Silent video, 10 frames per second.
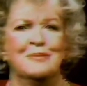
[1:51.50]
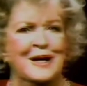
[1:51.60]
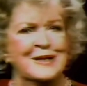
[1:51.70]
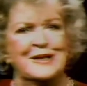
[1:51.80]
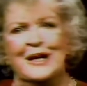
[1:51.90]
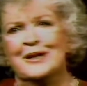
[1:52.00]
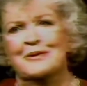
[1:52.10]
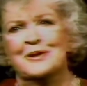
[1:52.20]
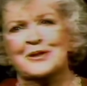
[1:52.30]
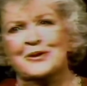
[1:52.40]
over my
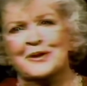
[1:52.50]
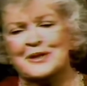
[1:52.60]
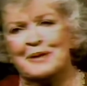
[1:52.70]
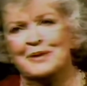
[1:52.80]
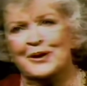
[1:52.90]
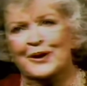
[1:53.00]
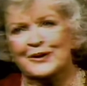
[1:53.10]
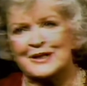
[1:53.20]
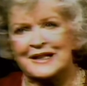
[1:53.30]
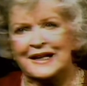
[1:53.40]
son who was doing something
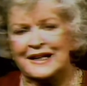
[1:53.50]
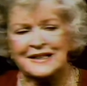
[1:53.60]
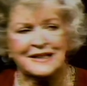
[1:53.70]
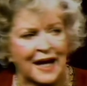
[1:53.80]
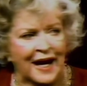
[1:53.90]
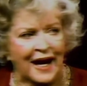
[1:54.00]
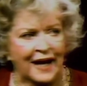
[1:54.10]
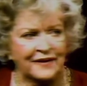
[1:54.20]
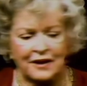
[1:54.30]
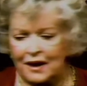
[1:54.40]
on the stage,
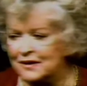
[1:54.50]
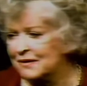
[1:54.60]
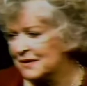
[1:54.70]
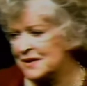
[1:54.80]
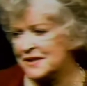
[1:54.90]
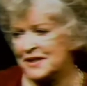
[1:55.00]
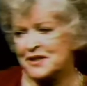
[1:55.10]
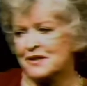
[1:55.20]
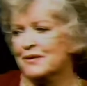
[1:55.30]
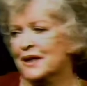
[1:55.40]
and the
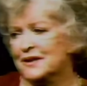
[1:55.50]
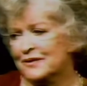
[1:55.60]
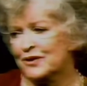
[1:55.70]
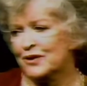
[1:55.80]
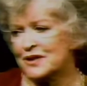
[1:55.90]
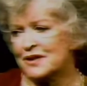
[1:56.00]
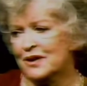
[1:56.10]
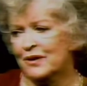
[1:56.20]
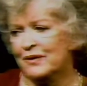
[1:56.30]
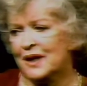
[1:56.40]
assistant director, of
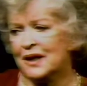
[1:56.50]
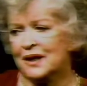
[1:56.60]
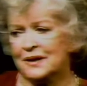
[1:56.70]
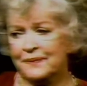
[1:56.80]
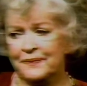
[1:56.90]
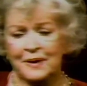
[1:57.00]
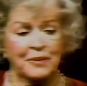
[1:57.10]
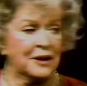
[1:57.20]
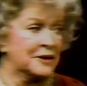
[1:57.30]
course, loathed that kind of thing